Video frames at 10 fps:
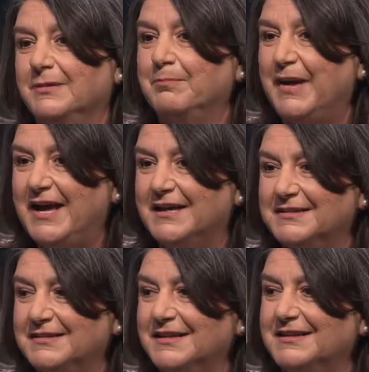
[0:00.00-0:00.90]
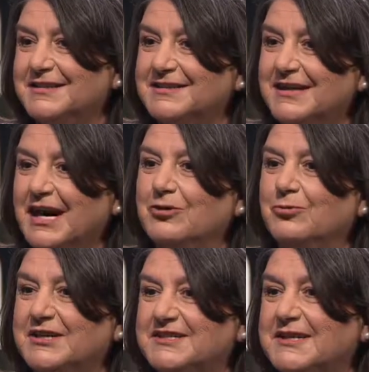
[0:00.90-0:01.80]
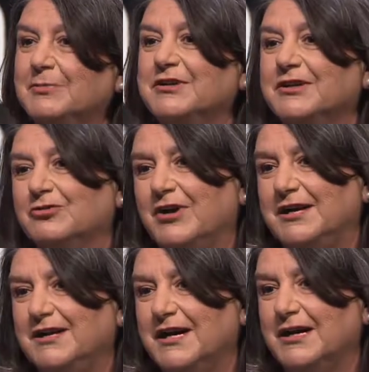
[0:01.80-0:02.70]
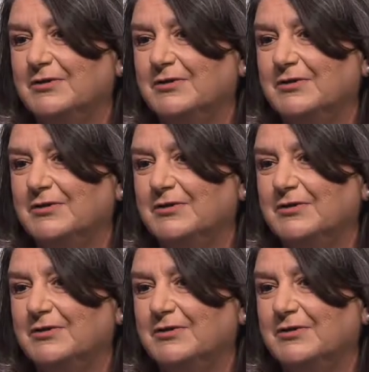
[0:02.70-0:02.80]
bed this kind of what is happening right now.